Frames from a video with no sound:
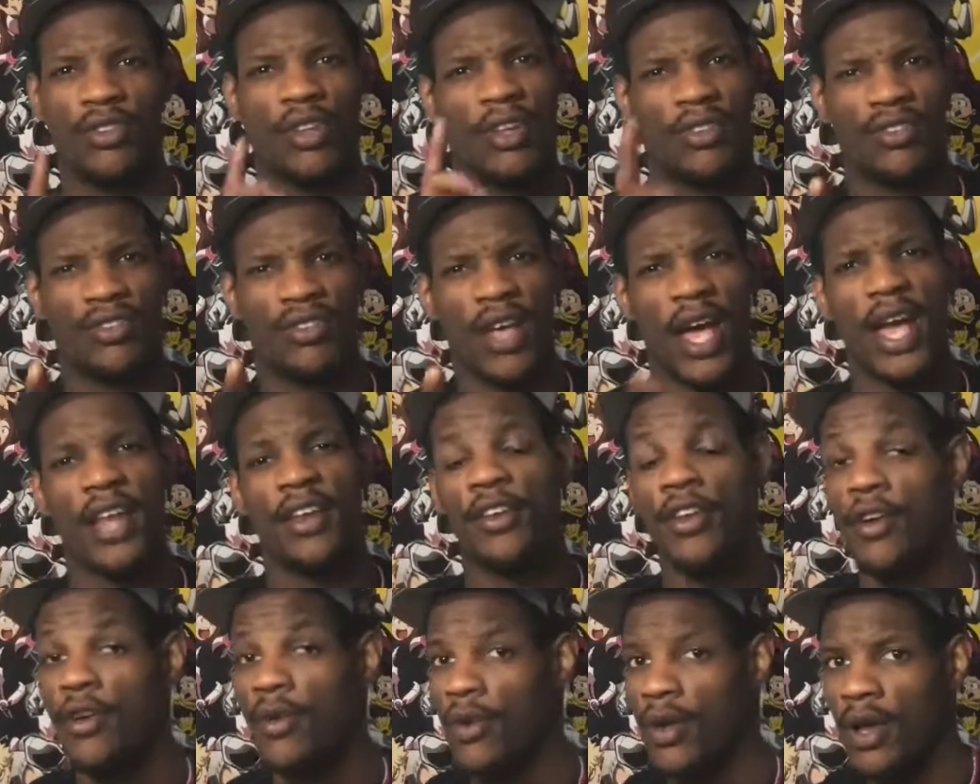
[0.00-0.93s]
Side
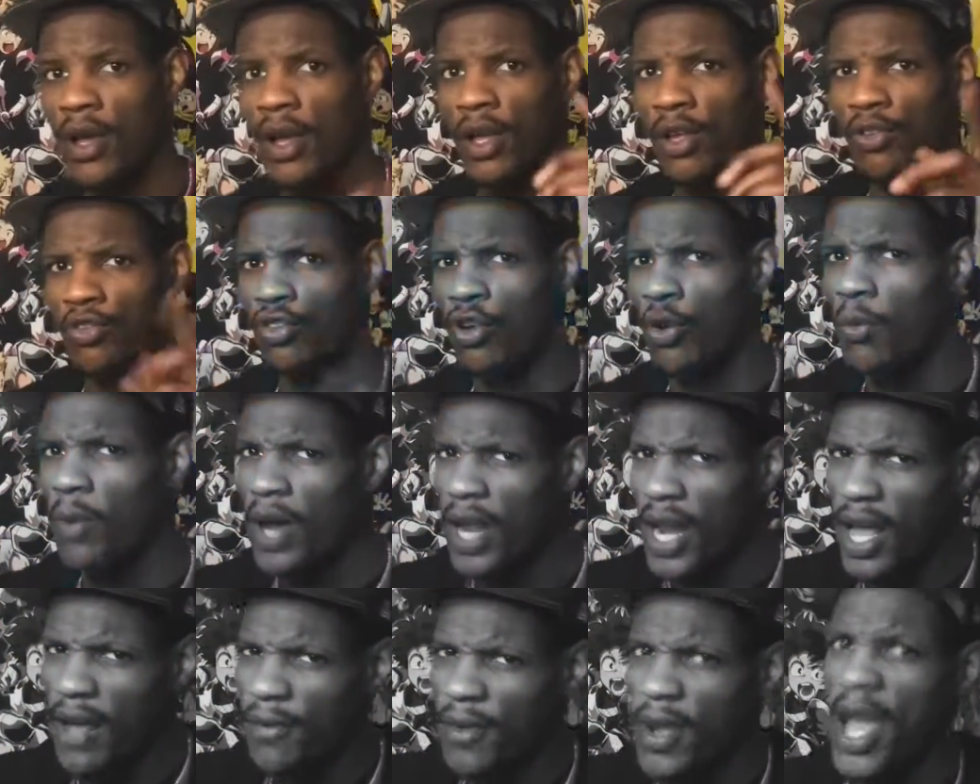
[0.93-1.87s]
note, so
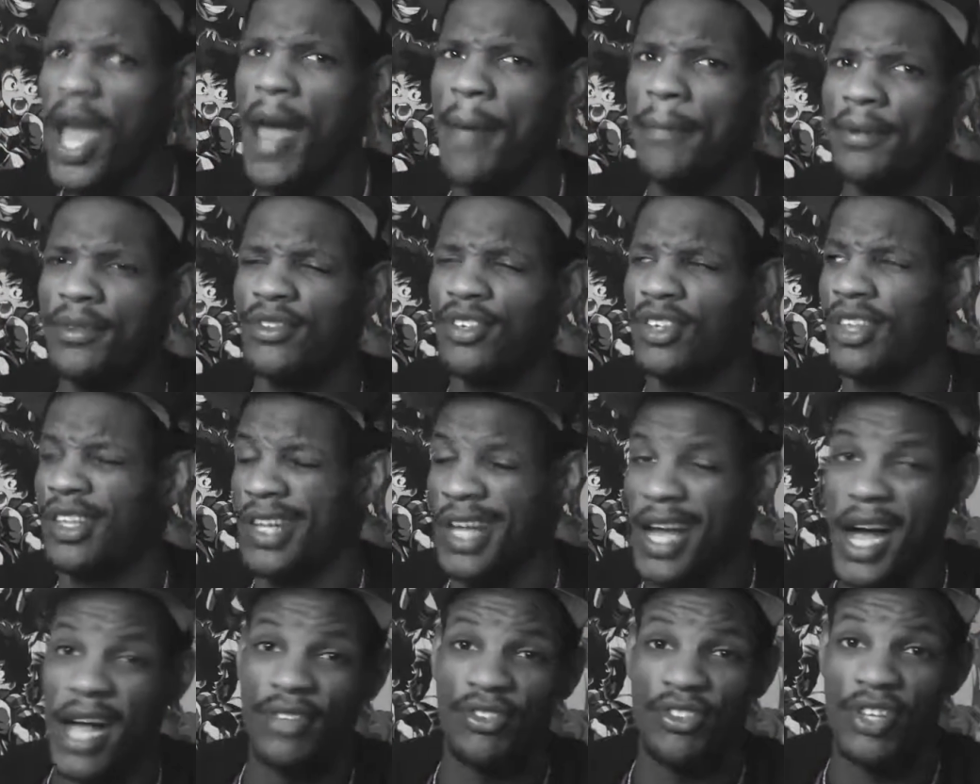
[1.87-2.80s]
whatever happened to the
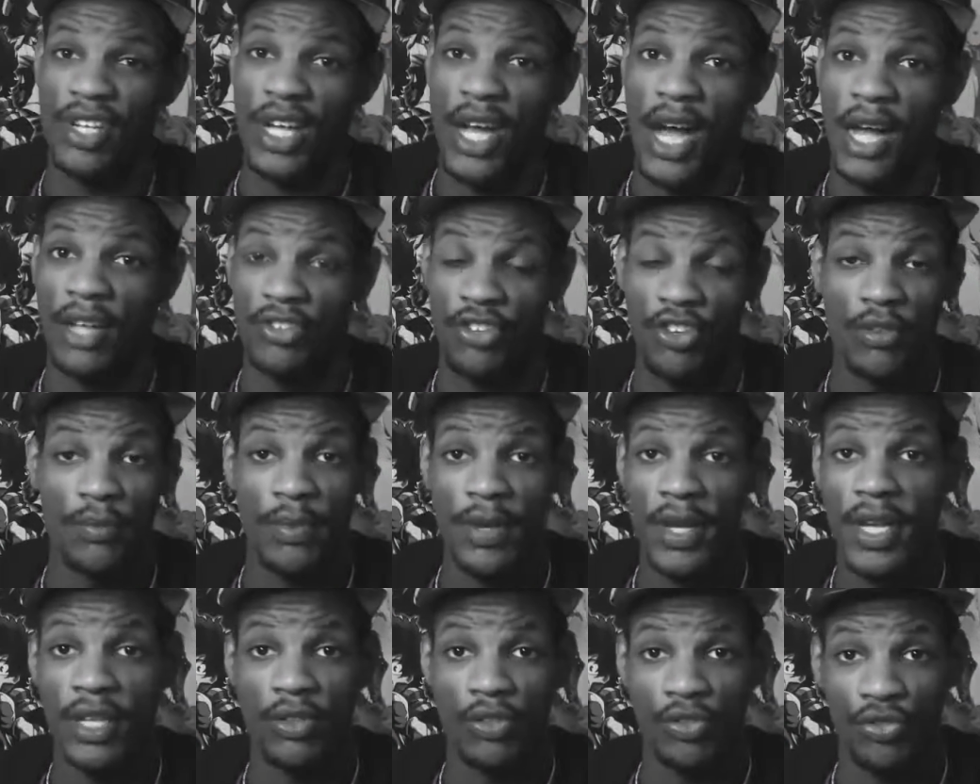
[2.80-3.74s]
Kachi
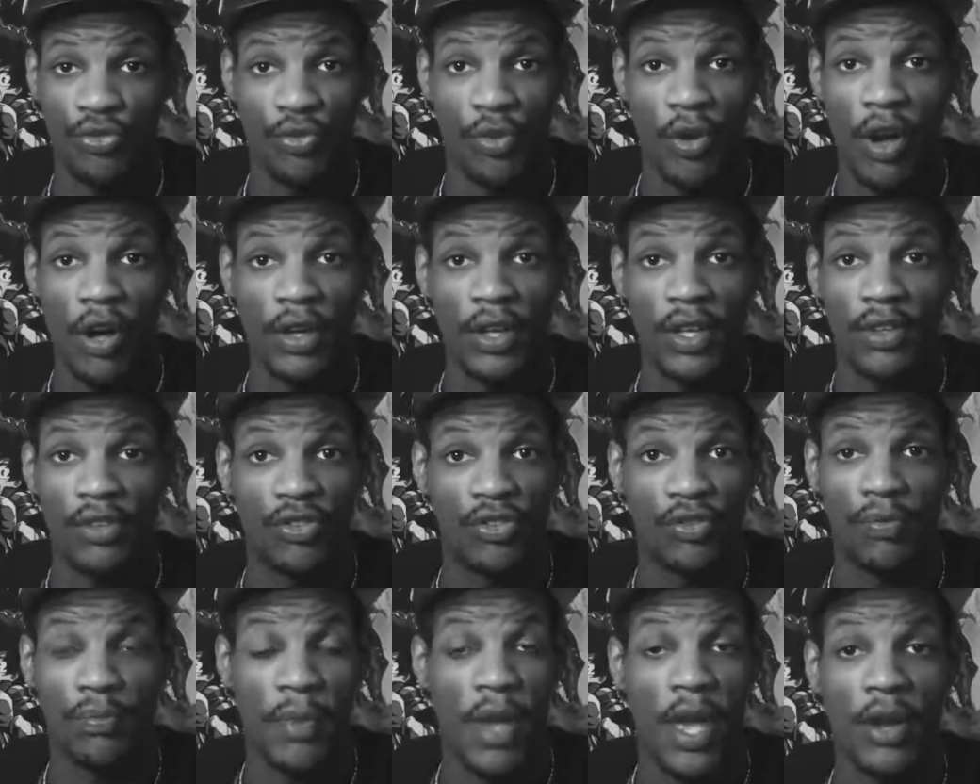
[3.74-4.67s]
being the
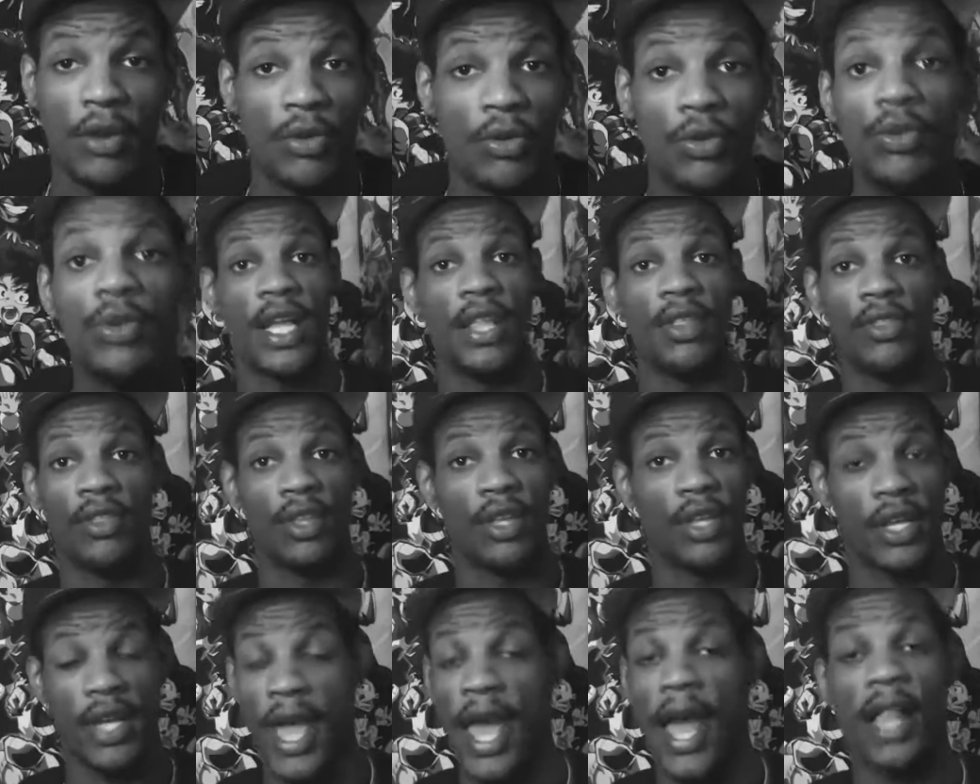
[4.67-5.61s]
strongest metal in
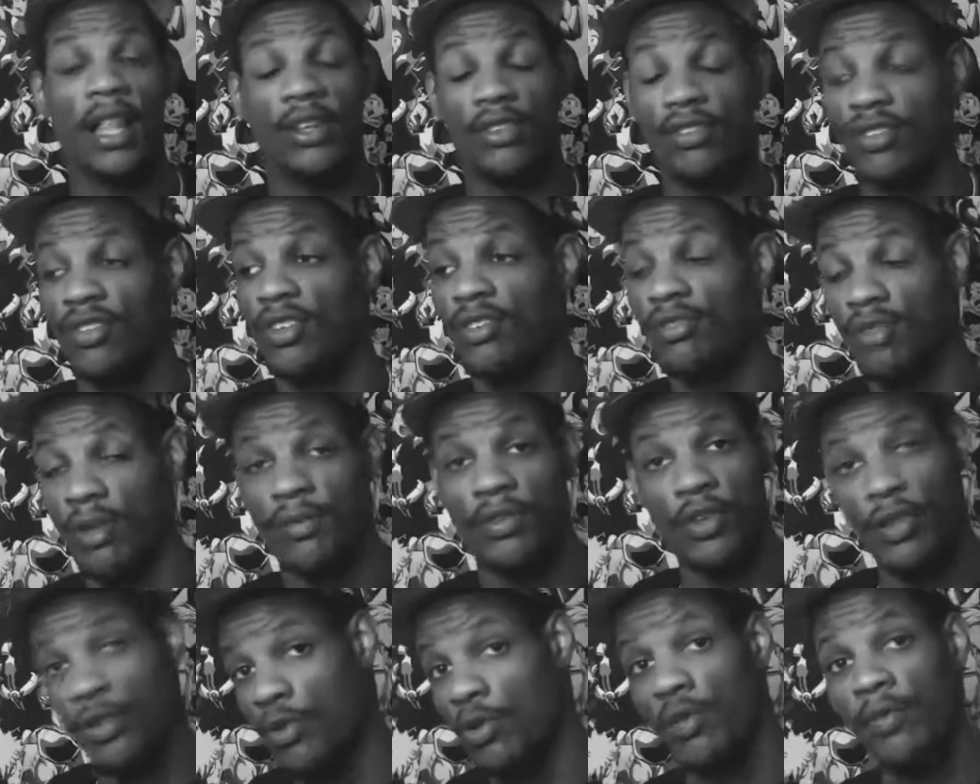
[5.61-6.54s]
the galaxies of
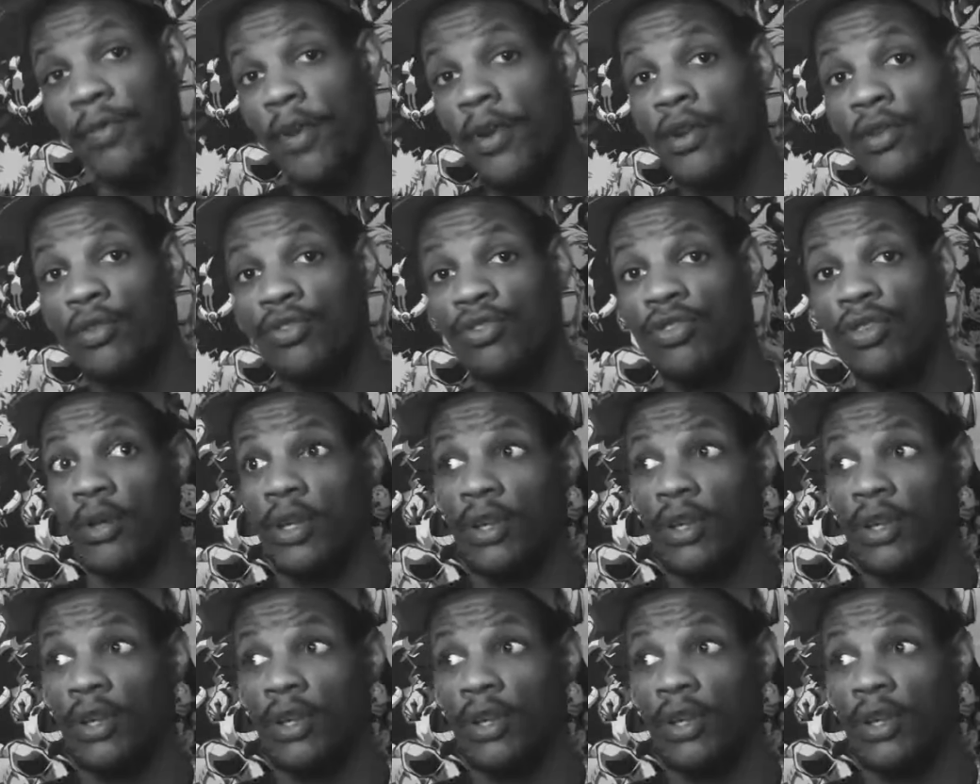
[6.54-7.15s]
the universe?